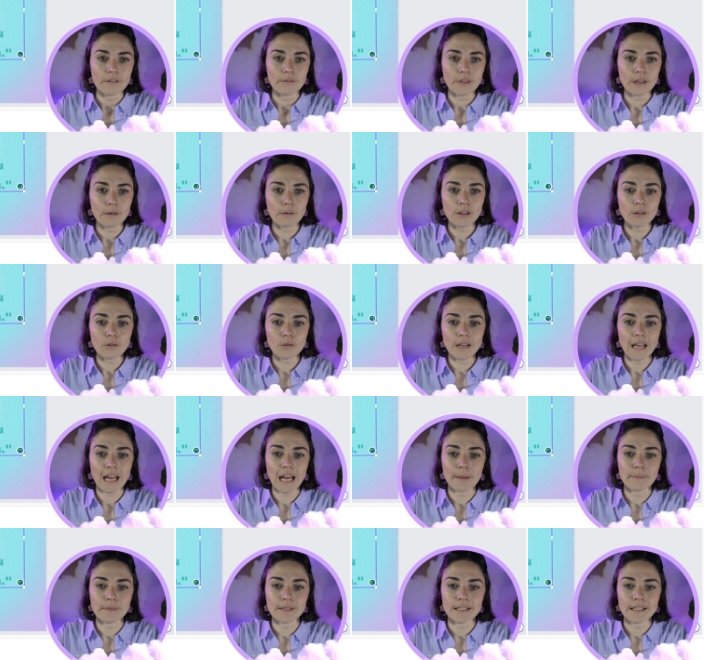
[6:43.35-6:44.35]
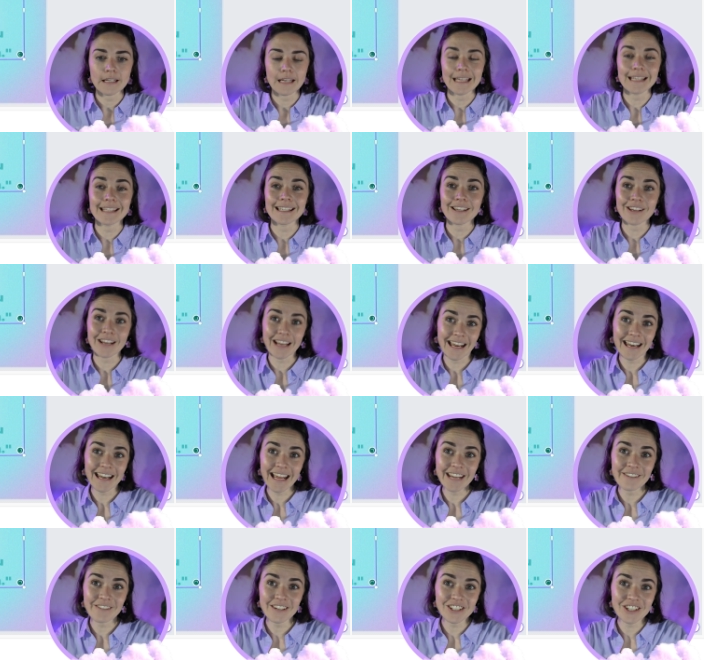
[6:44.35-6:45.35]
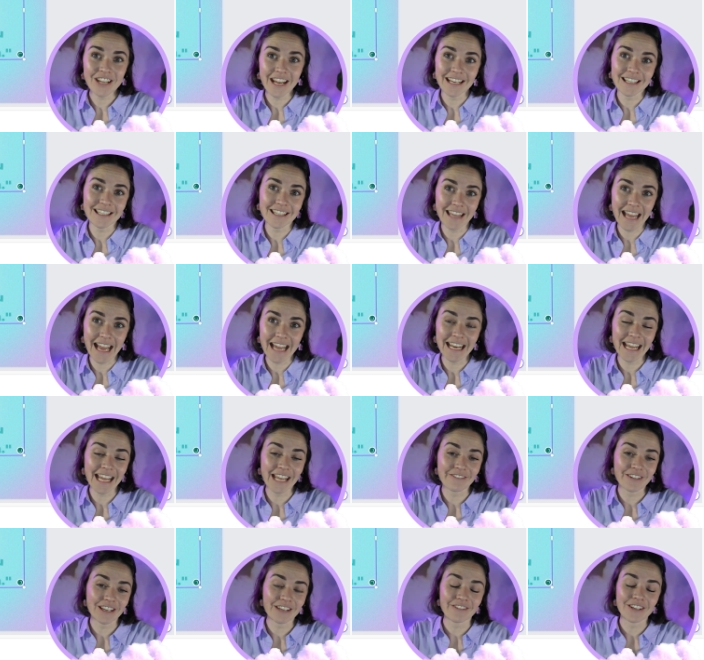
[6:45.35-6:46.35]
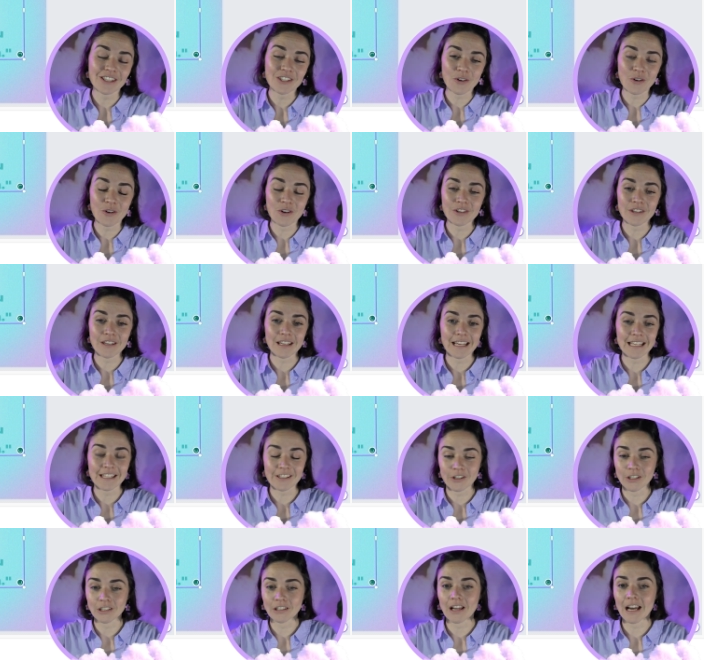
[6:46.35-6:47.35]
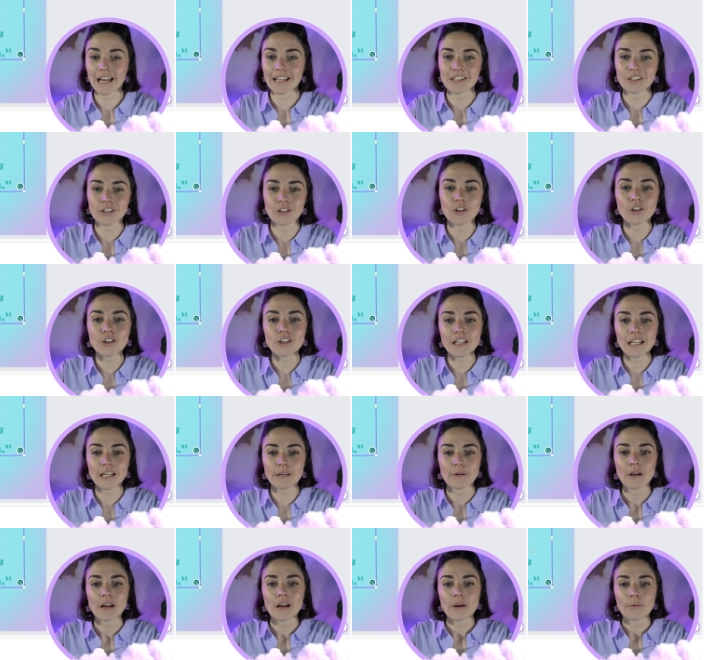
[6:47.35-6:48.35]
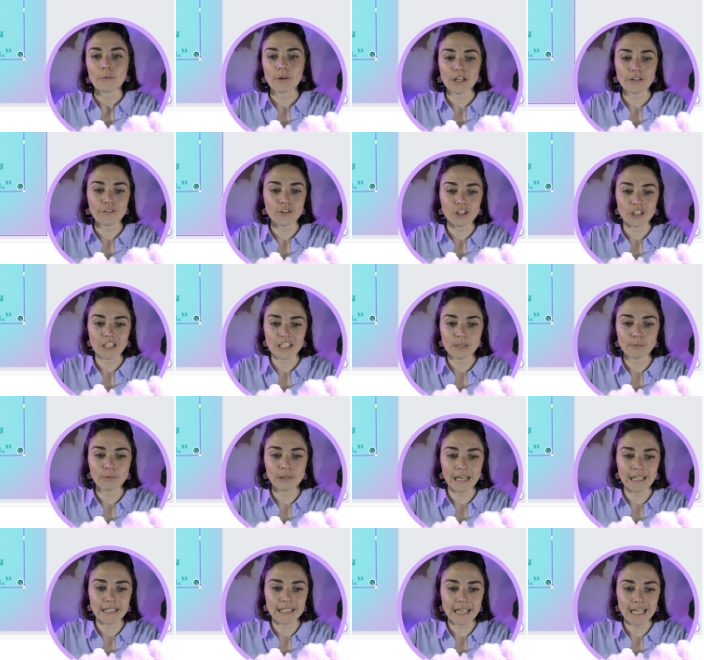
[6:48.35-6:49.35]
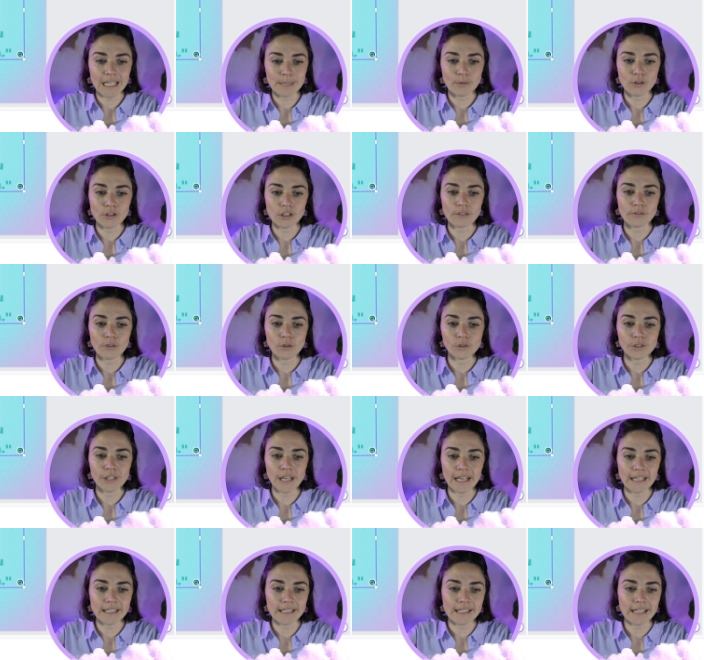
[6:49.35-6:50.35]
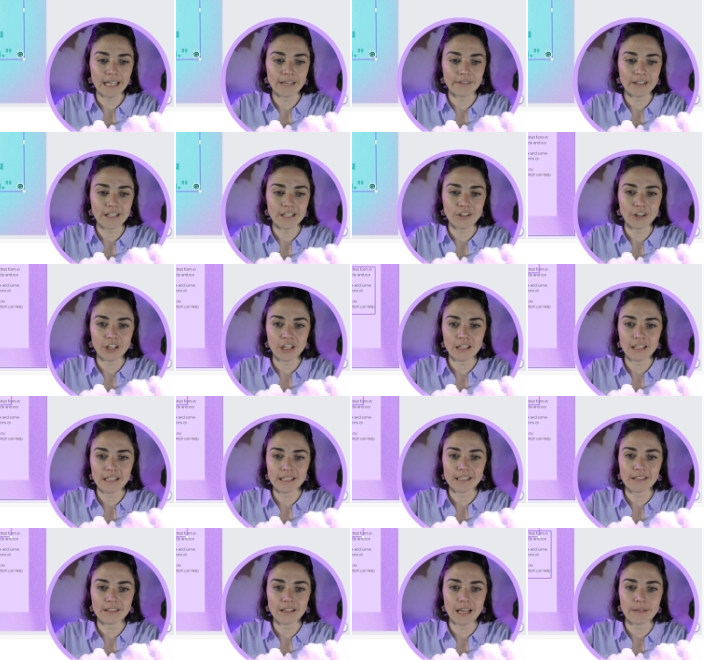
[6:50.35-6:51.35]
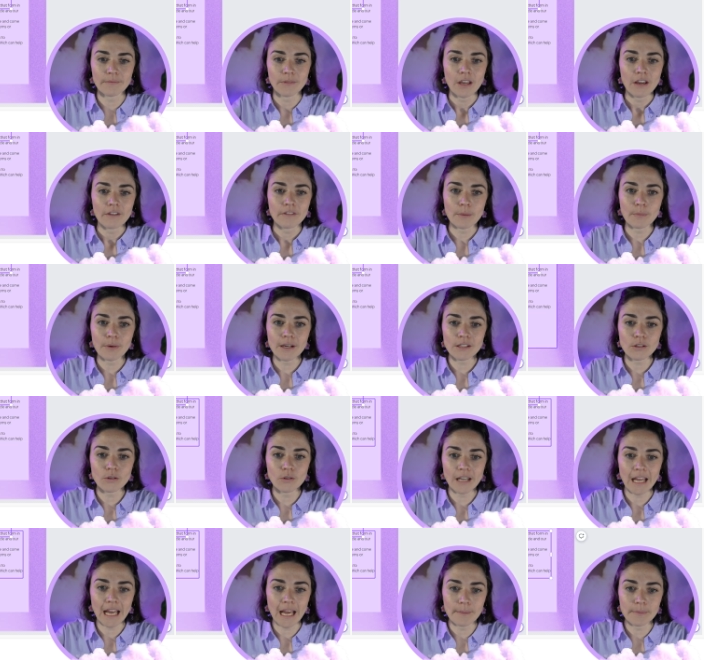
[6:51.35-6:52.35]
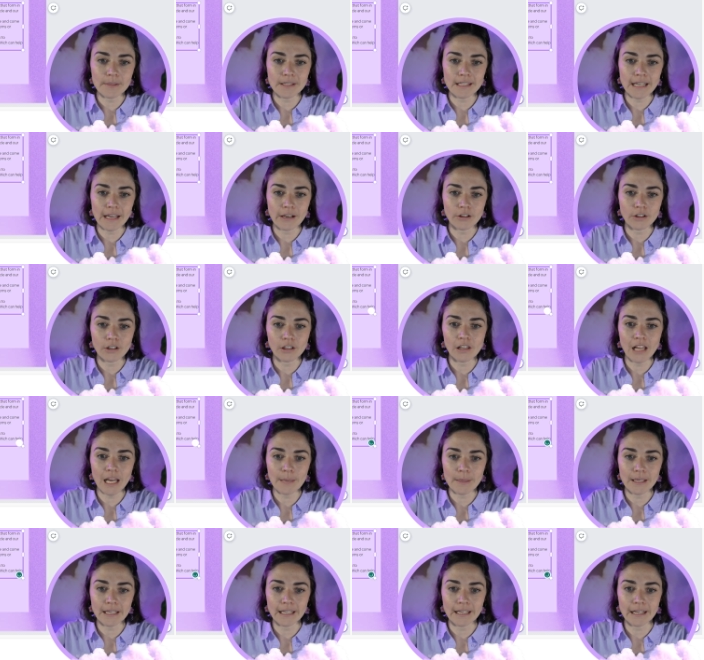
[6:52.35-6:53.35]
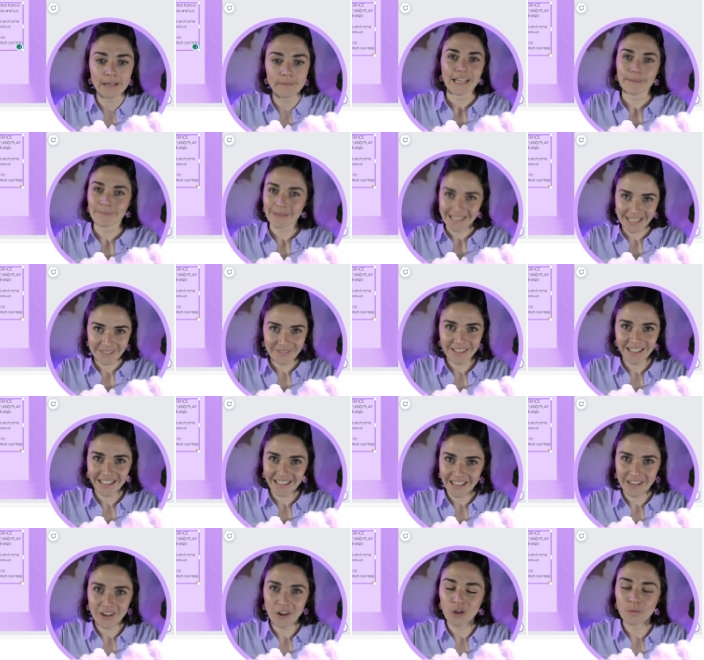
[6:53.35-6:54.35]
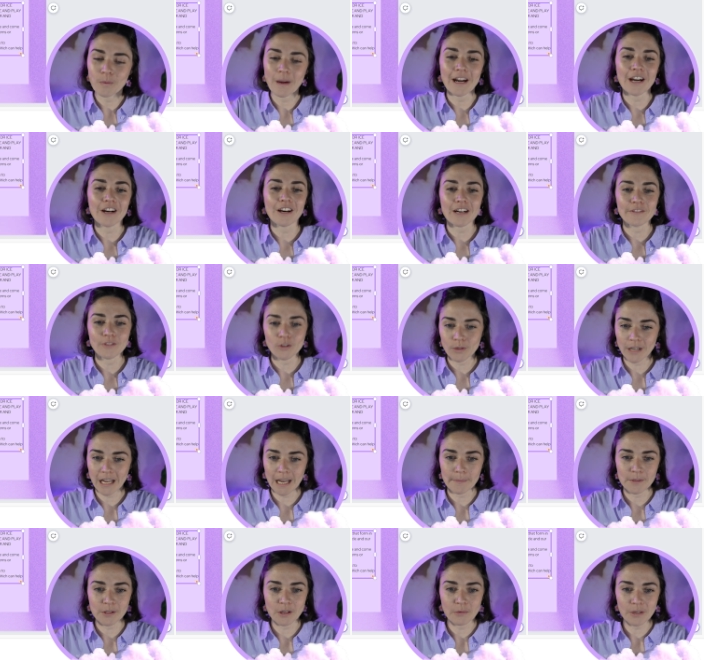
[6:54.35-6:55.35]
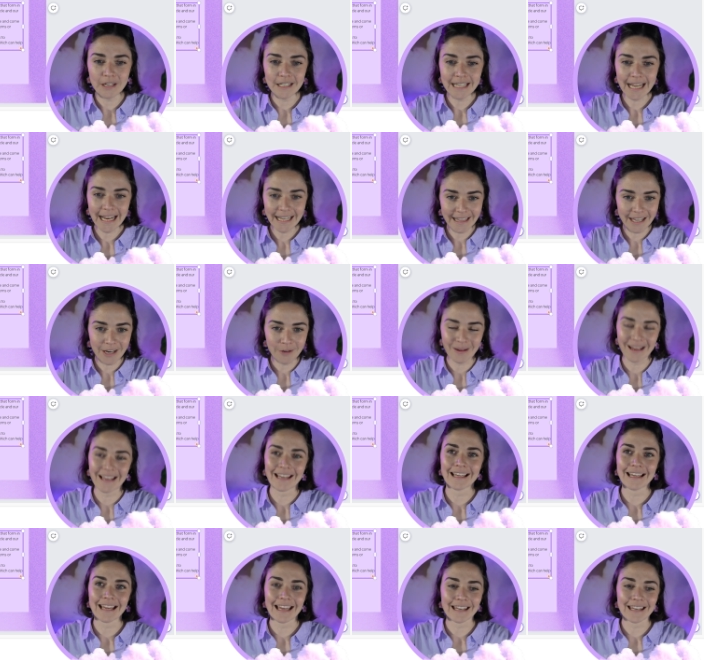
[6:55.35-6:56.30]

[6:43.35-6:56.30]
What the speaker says: The thing with all caps is you can even change that even if it's on its own line. So usually when you've got just a plain text box of all text, so say if I just go to this design, if I press all caps, say on climate here, it makes everything in that whole paragraph all caps. So I want to take that away.